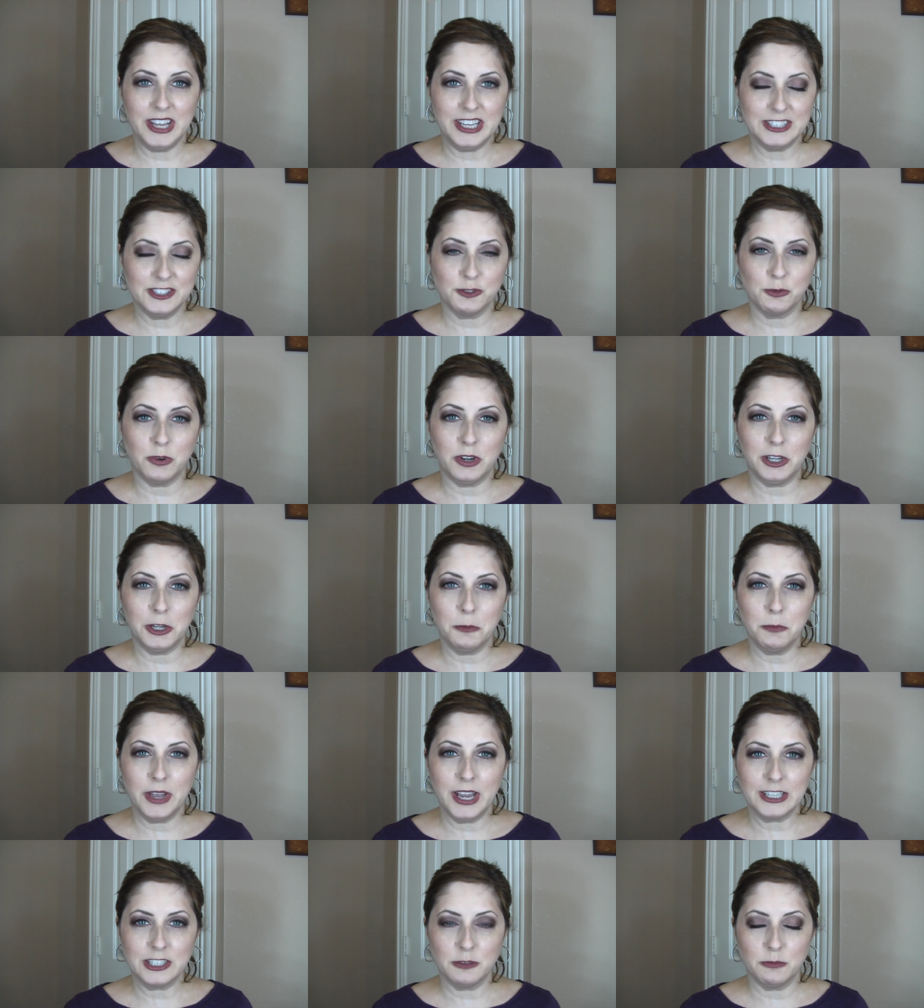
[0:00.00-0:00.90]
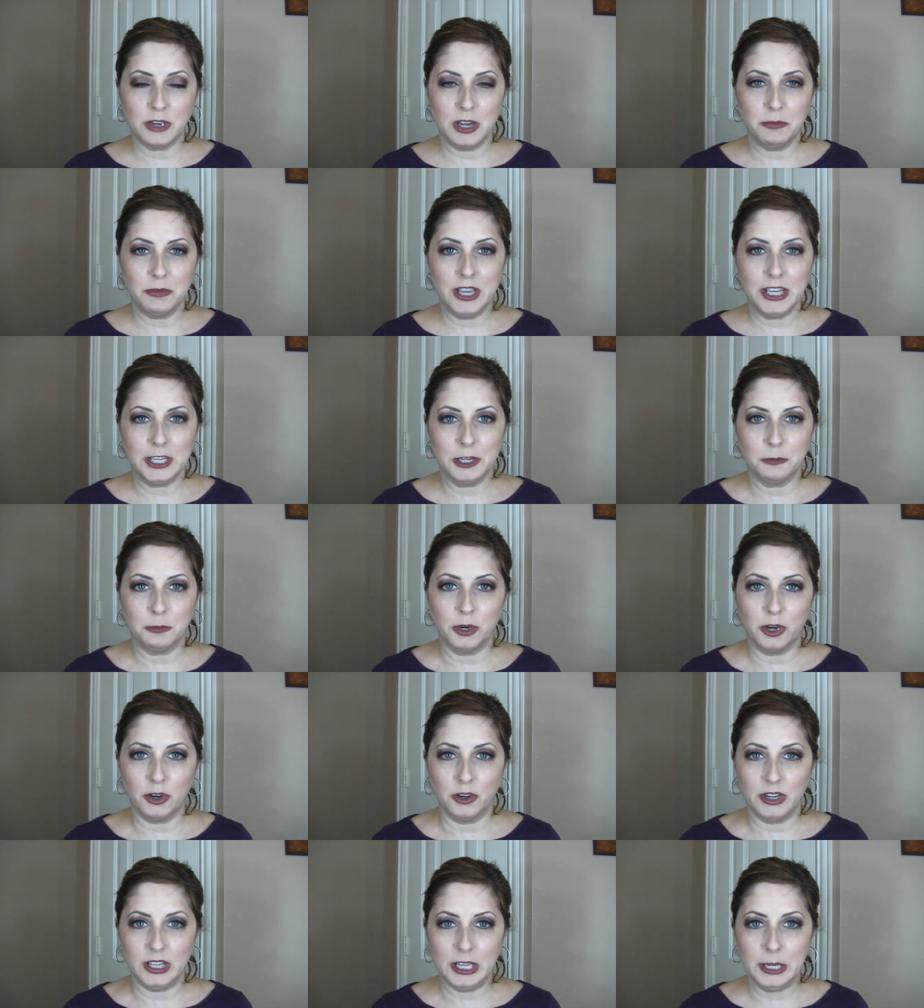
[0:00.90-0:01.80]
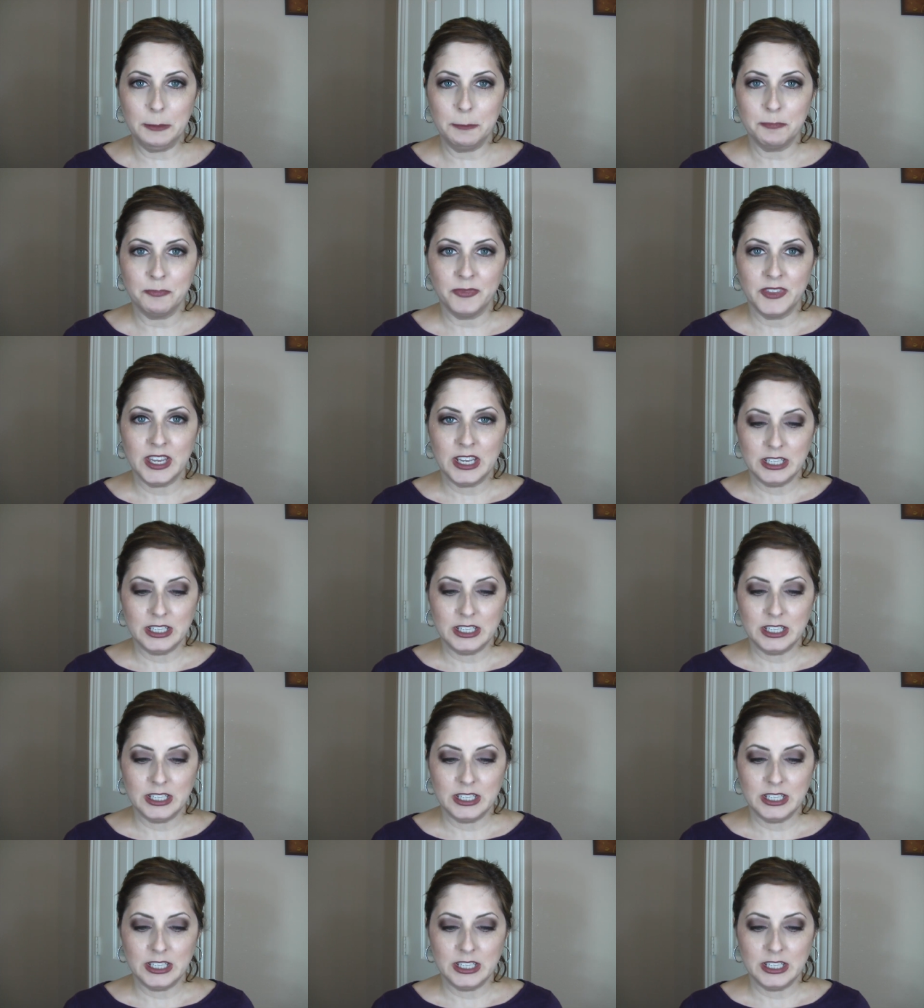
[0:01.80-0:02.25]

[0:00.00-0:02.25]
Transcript: fans, welcome back to My Makeup Party.